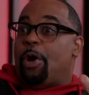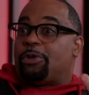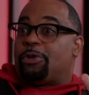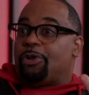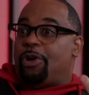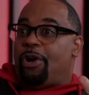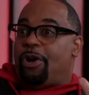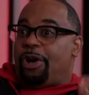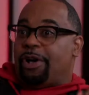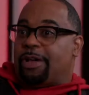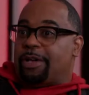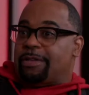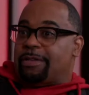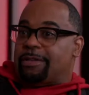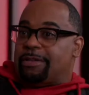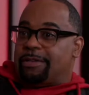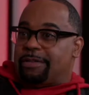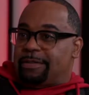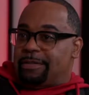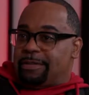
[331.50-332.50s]
Walter
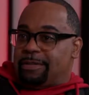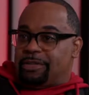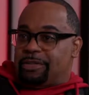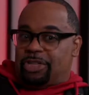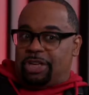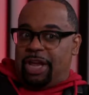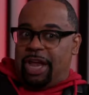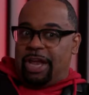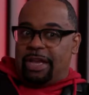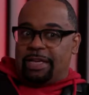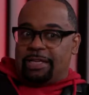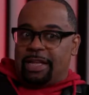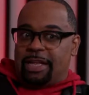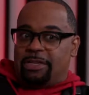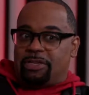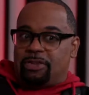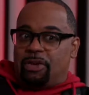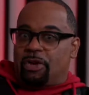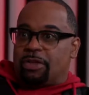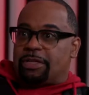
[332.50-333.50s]
Hawkins, Chains.
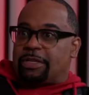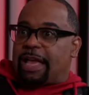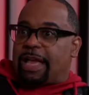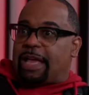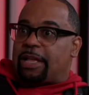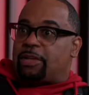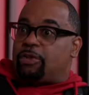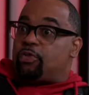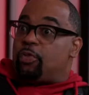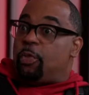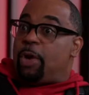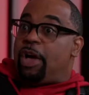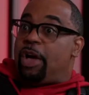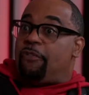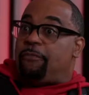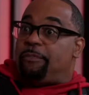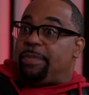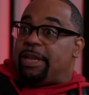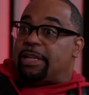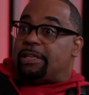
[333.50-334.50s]
That song is like
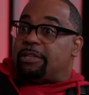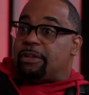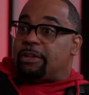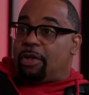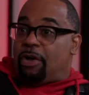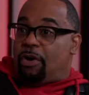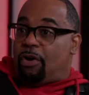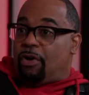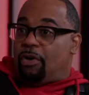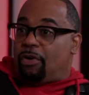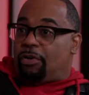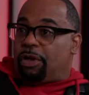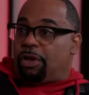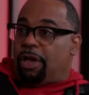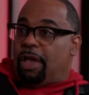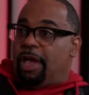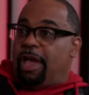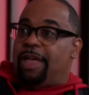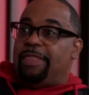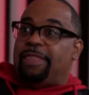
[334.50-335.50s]
12 minutes long,
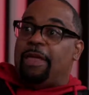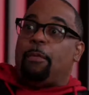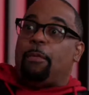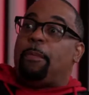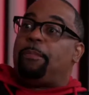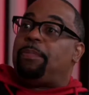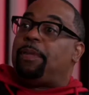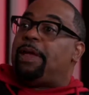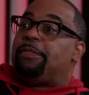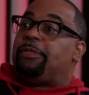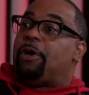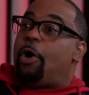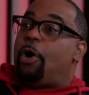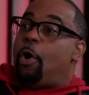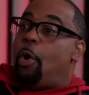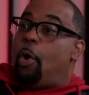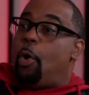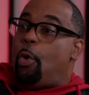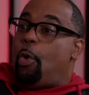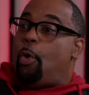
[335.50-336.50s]
and they would play the
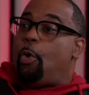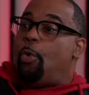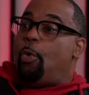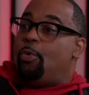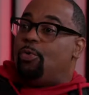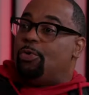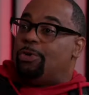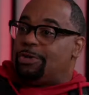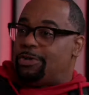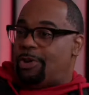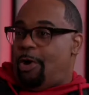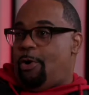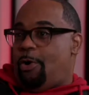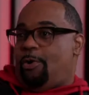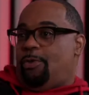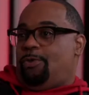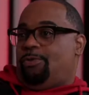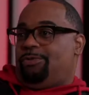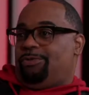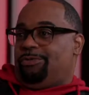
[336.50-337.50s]
whole
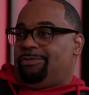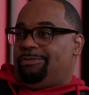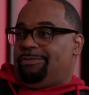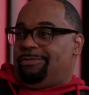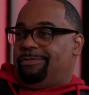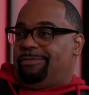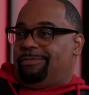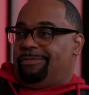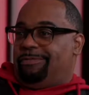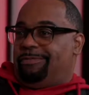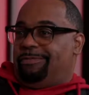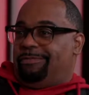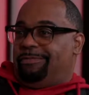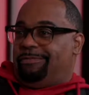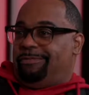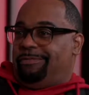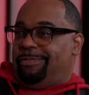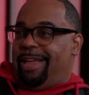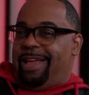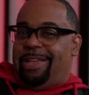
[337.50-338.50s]
song.
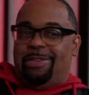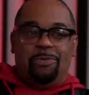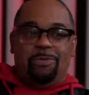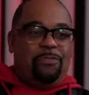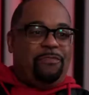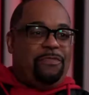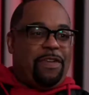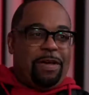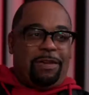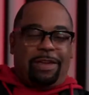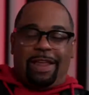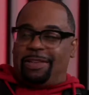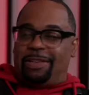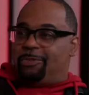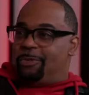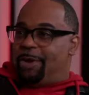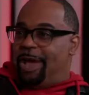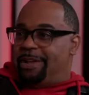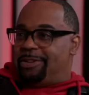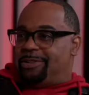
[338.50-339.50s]
And you felt
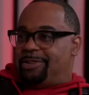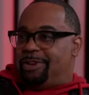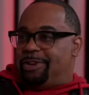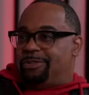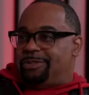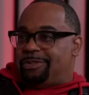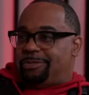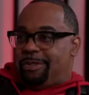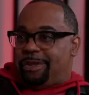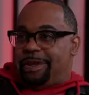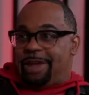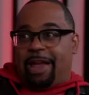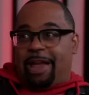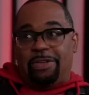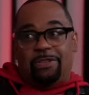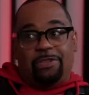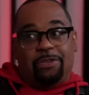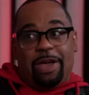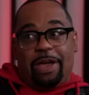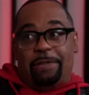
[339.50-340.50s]
like you had church, but
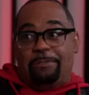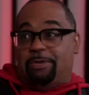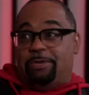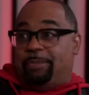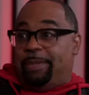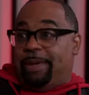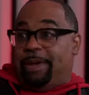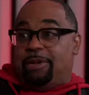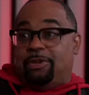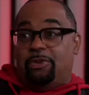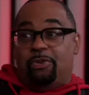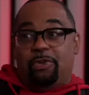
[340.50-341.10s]
now you better